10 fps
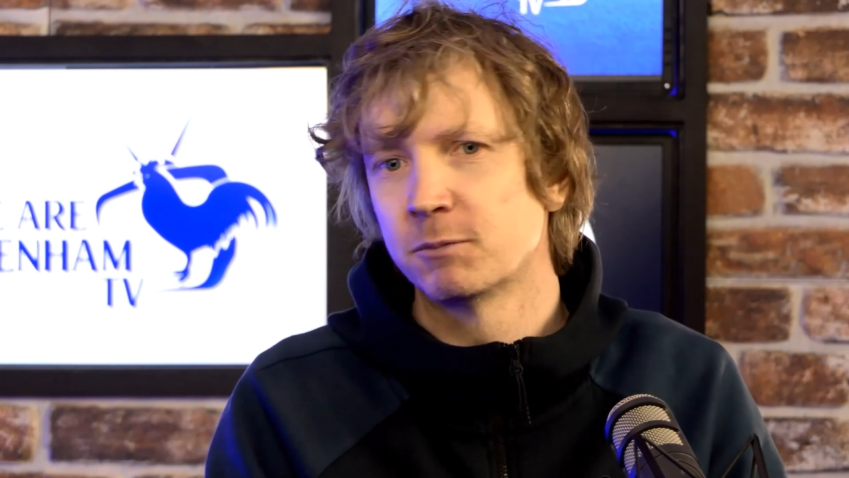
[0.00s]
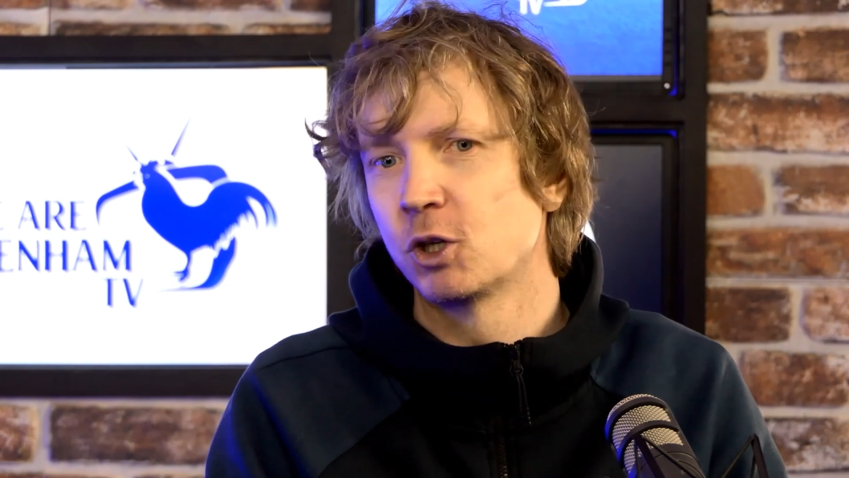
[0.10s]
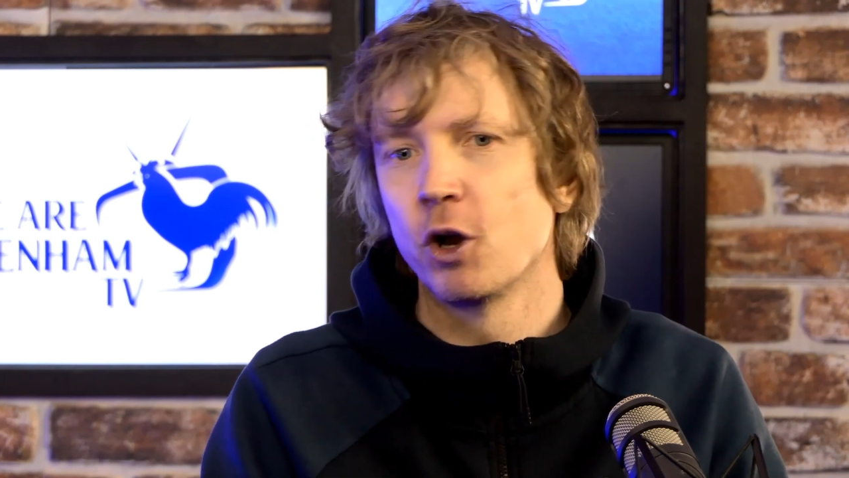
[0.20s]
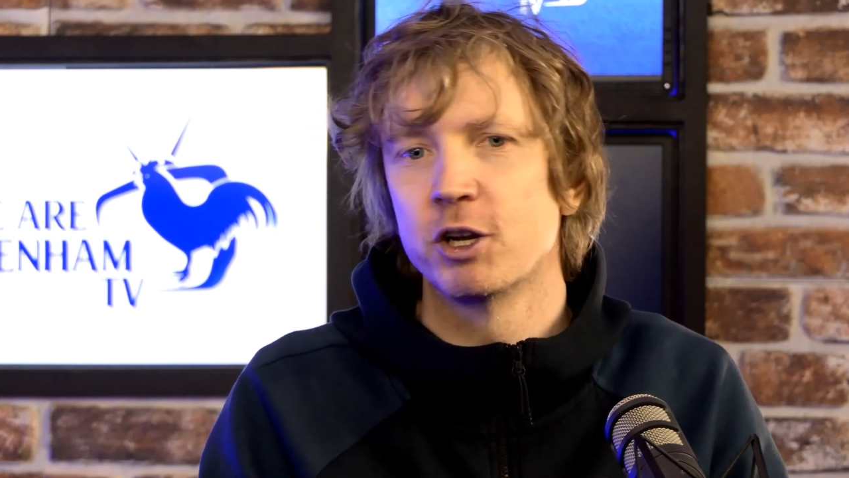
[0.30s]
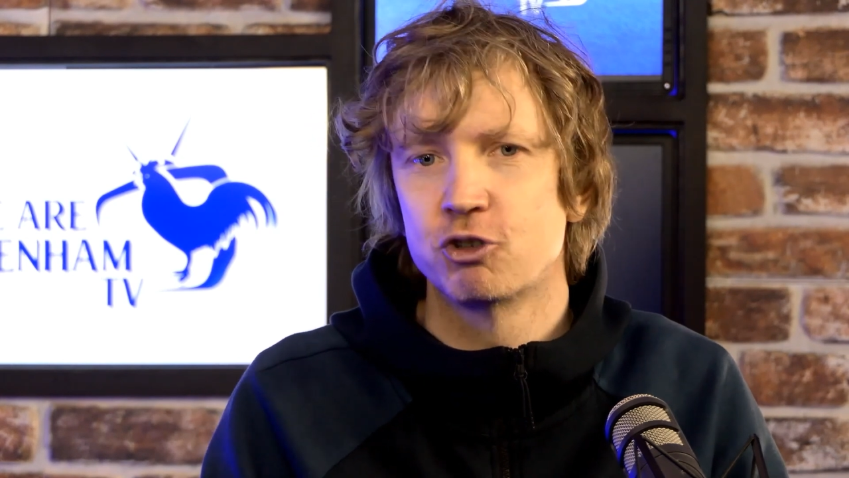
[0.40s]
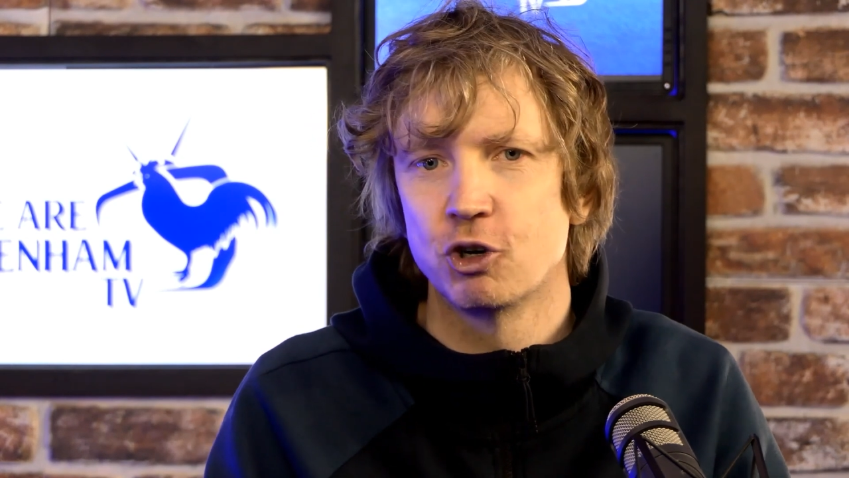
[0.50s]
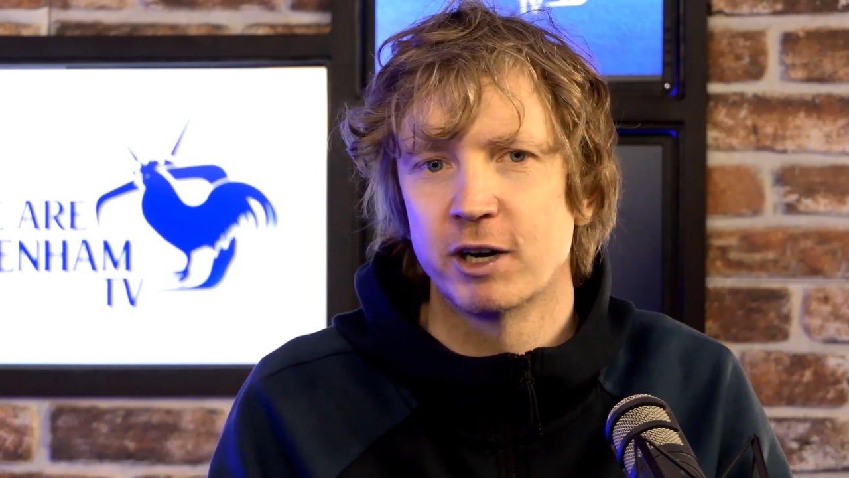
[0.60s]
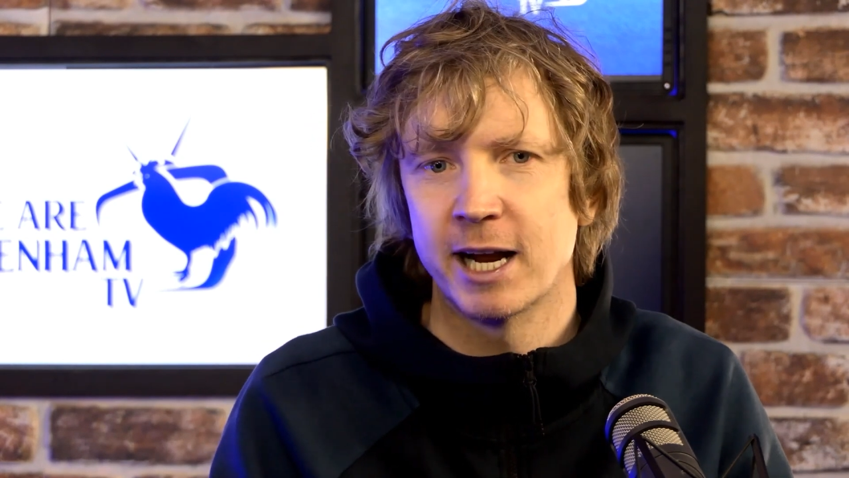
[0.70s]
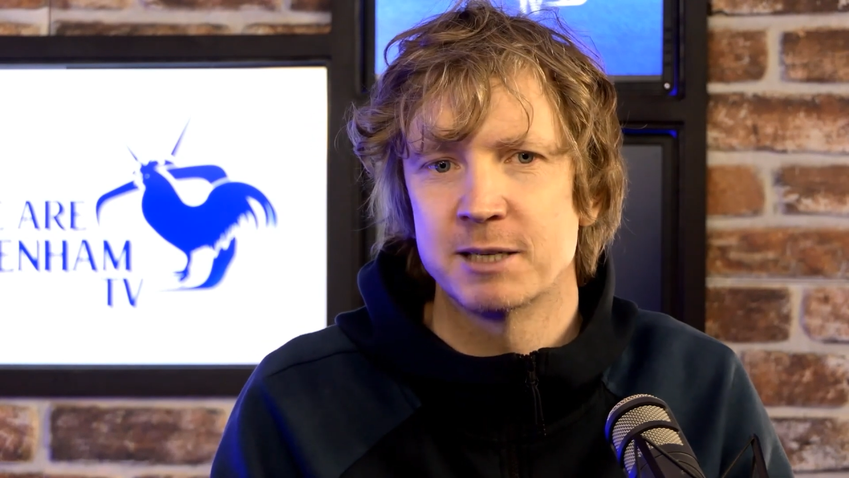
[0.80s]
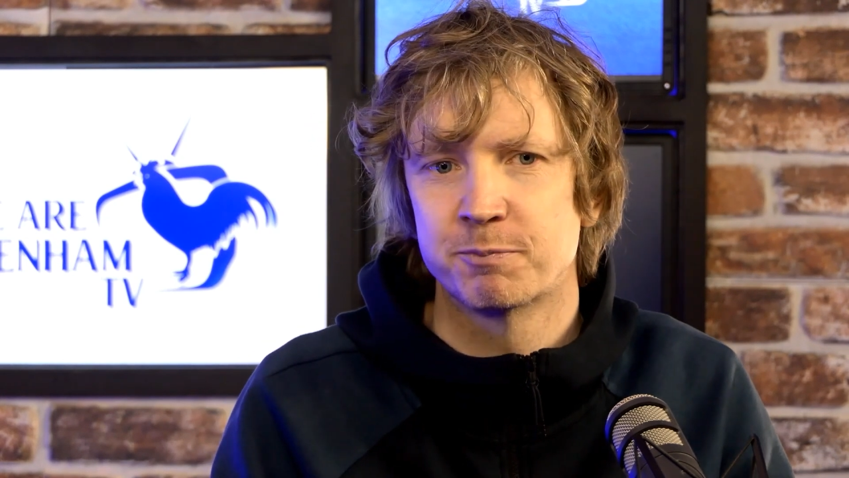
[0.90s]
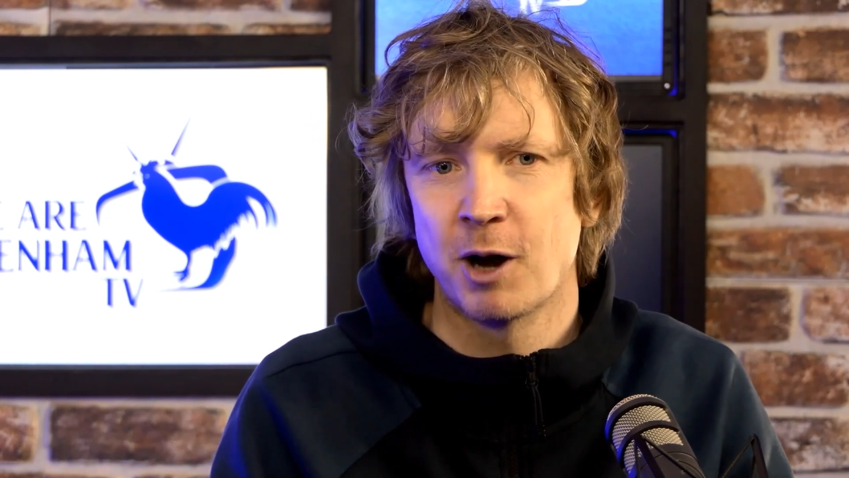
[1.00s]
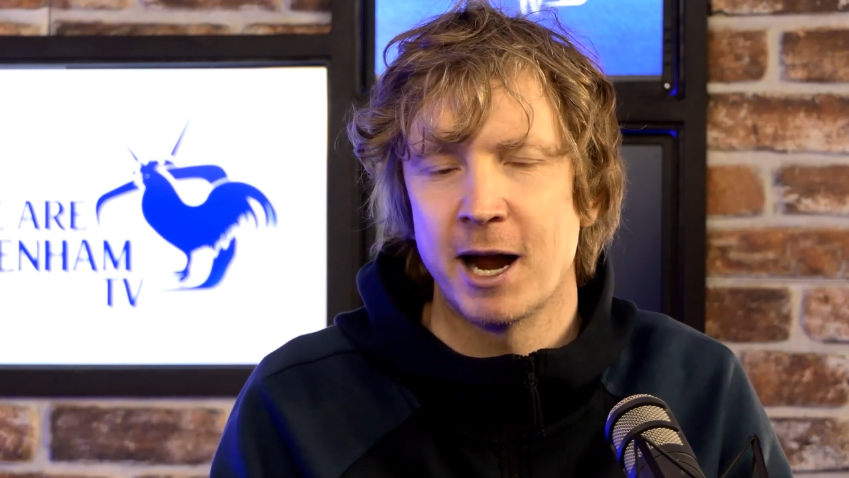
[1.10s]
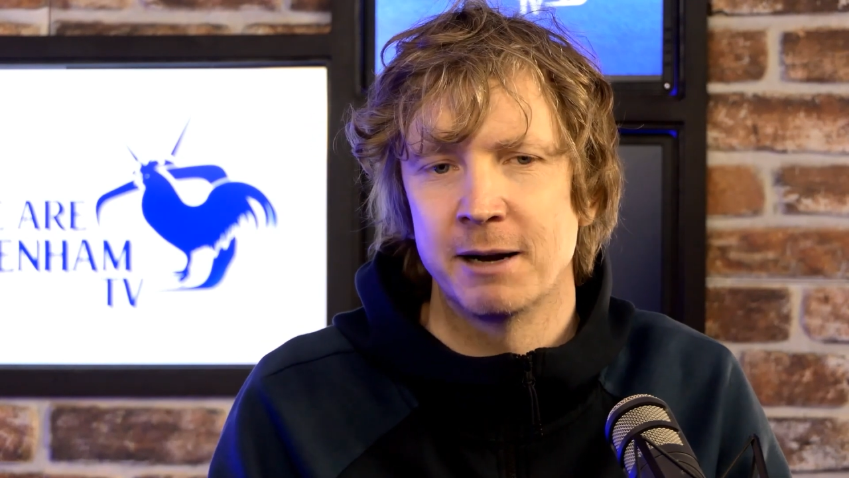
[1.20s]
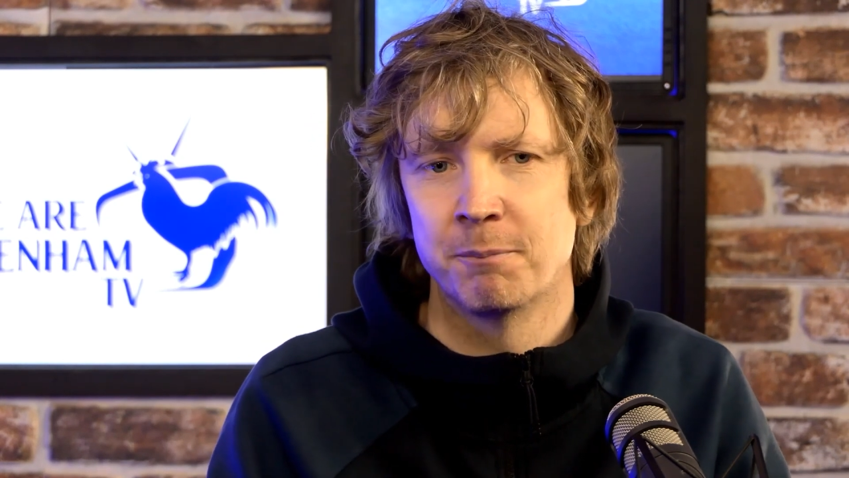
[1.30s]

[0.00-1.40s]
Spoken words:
got a draw against Brighton,